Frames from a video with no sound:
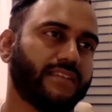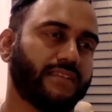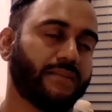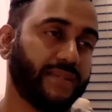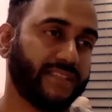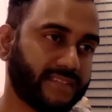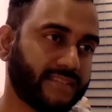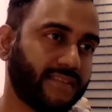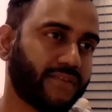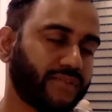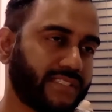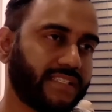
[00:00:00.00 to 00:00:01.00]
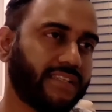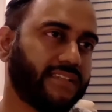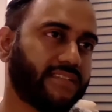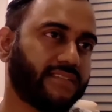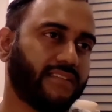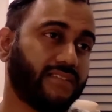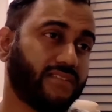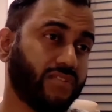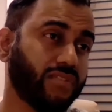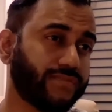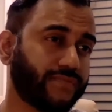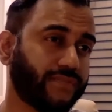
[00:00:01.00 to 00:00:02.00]
The business literacy is
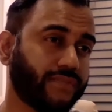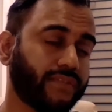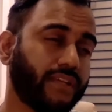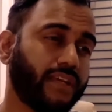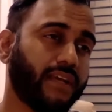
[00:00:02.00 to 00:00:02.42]
useful.